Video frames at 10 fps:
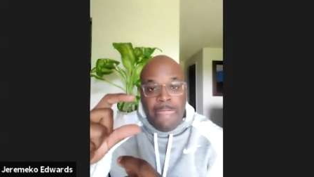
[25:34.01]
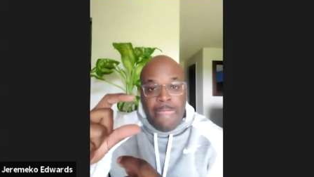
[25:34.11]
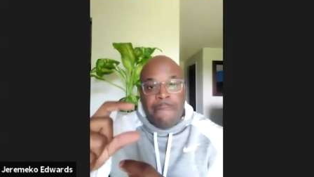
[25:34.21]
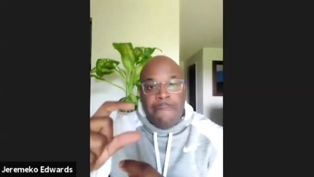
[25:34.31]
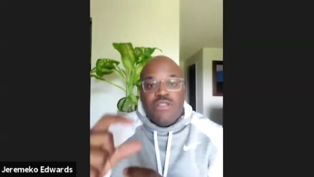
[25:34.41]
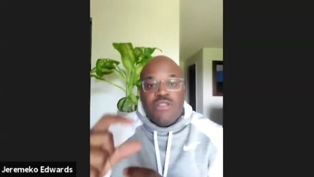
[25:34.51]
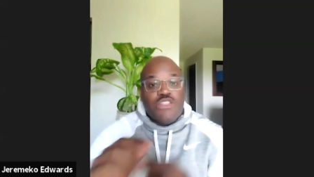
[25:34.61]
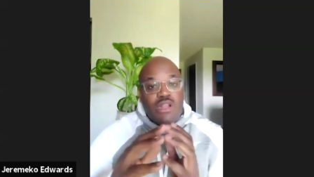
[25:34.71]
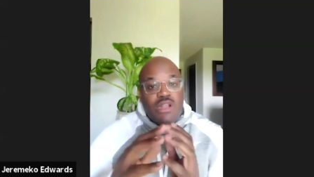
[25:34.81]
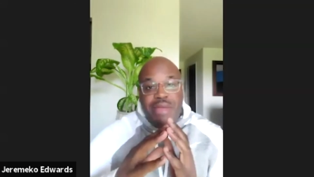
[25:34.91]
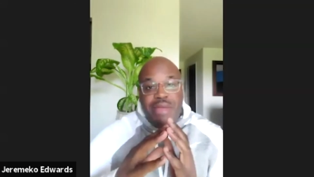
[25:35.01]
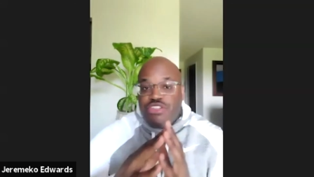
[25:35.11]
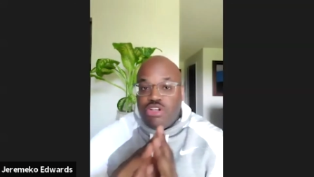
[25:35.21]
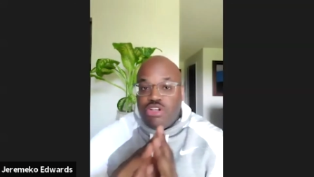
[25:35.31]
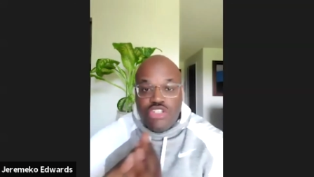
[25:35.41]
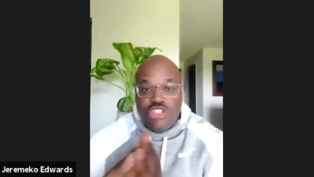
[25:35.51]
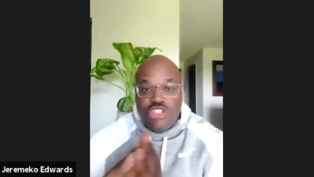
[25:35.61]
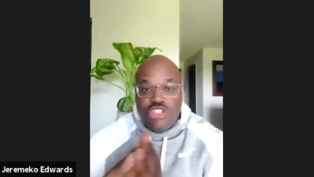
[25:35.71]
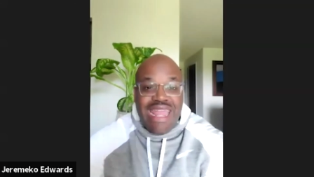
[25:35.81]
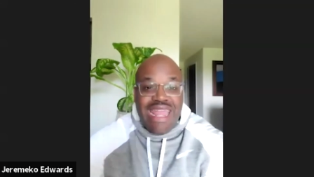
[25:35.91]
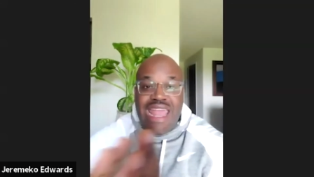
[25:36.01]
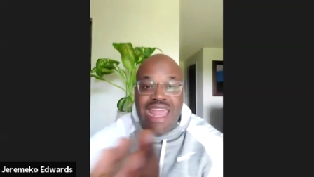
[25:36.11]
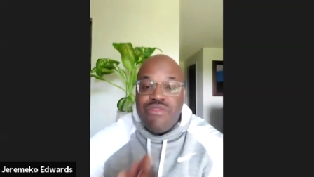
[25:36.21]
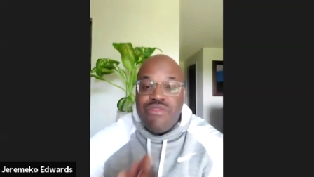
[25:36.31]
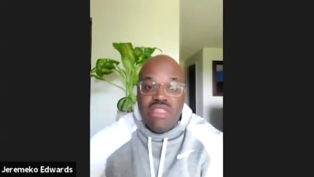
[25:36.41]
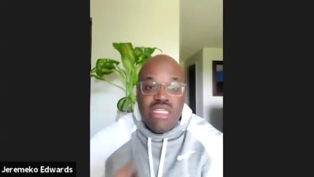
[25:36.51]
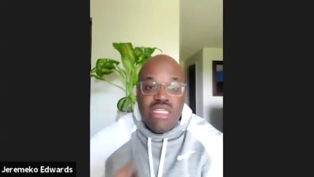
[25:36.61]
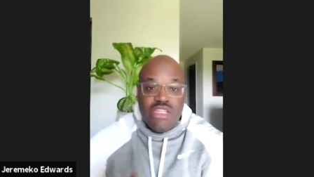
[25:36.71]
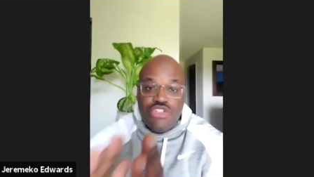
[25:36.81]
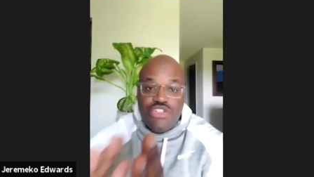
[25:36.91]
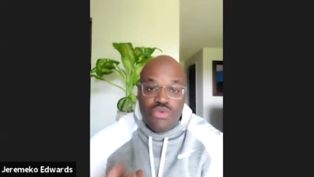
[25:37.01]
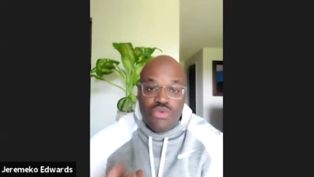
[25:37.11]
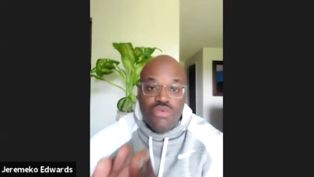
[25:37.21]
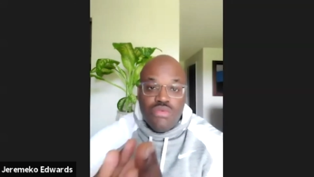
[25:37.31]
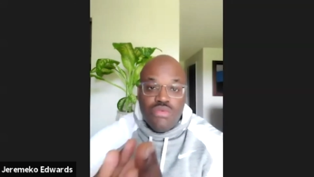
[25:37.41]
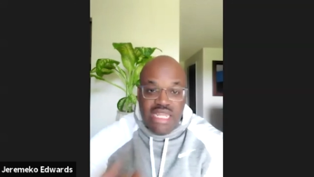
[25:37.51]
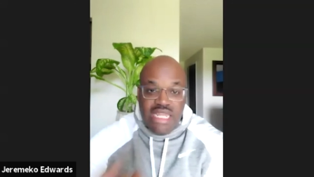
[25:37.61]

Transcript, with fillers: So I just want to make sure that you had everything that you needed